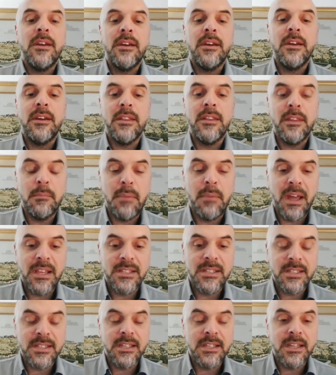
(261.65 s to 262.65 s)
the
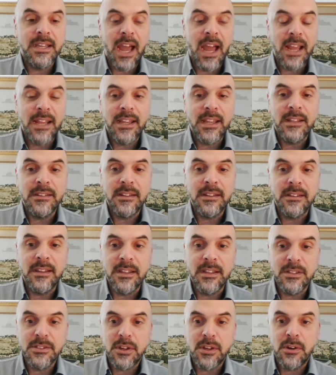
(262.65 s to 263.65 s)
Palestinian
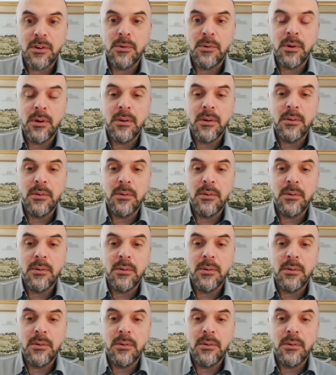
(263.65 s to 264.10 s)
identity. So